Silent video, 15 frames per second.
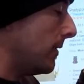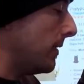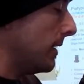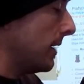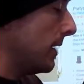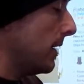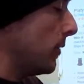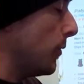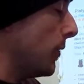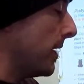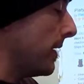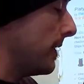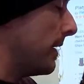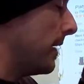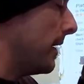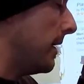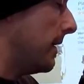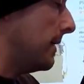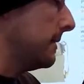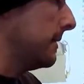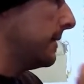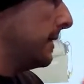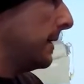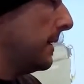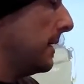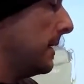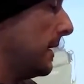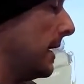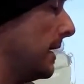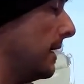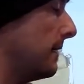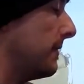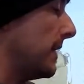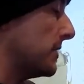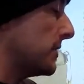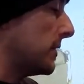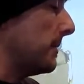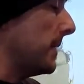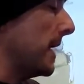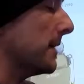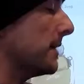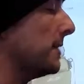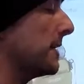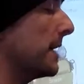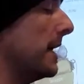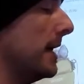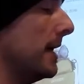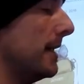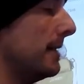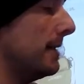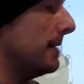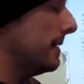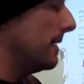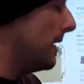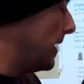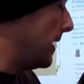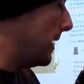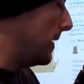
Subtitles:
laid out with an adventure medical kit,